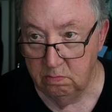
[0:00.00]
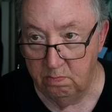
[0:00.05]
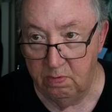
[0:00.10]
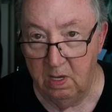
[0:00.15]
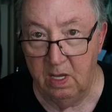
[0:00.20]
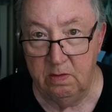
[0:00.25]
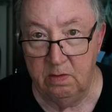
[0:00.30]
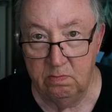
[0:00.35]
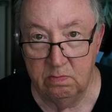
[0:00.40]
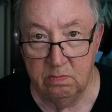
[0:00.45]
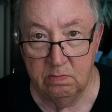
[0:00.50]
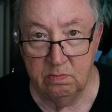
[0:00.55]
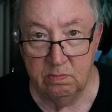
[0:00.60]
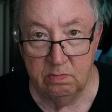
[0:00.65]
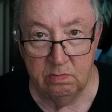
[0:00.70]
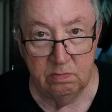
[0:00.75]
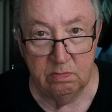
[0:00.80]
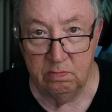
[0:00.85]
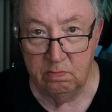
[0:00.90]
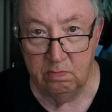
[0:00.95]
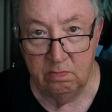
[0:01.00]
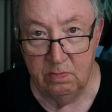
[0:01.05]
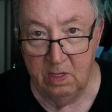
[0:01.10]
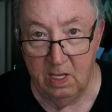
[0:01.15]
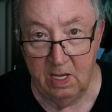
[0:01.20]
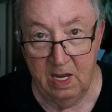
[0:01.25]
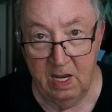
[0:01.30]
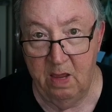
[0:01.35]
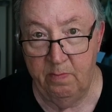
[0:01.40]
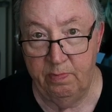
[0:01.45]
But
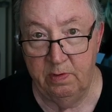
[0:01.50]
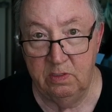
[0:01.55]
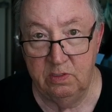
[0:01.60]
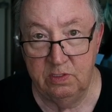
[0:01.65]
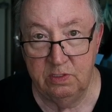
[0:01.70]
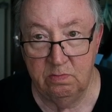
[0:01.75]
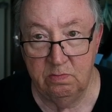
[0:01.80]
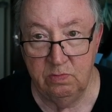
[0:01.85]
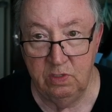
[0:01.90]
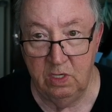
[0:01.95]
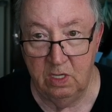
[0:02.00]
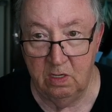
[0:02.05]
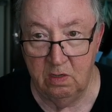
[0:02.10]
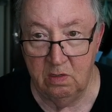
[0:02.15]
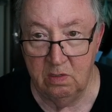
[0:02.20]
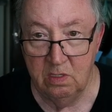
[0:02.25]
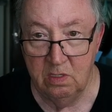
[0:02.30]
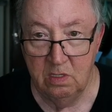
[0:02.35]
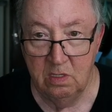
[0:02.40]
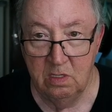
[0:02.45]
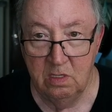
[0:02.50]
that happens, you know.